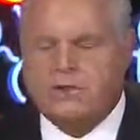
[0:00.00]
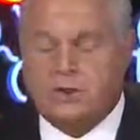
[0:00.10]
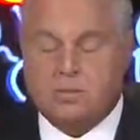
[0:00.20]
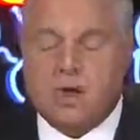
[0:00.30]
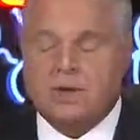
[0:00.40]

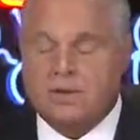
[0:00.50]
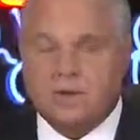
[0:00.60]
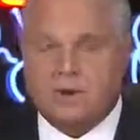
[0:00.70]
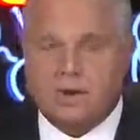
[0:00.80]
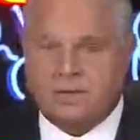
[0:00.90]
Chris, in
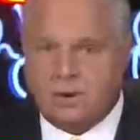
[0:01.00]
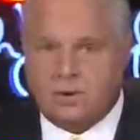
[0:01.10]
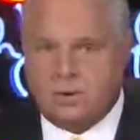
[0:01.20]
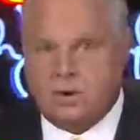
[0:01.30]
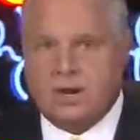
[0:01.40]

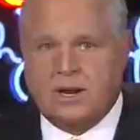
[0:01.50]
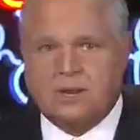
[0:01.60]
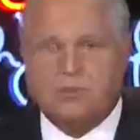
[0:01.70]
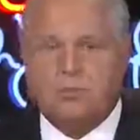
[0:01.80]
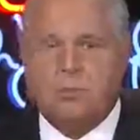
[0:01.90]
my view,
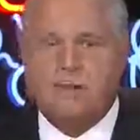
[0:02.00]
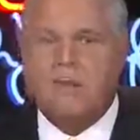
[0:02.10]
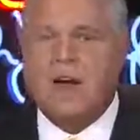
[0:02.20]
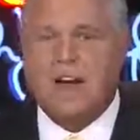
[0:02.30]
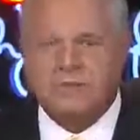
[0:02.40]
it is
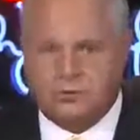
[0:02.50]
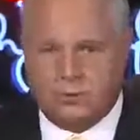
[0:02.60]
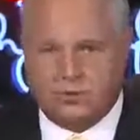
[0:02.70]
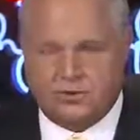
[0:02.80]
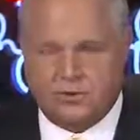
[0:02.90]

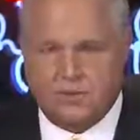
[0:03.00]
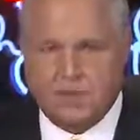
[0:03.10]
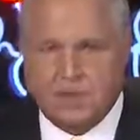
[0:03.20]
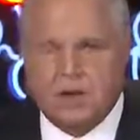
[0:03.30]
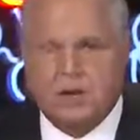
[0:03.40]

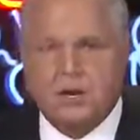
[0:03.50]
preposterous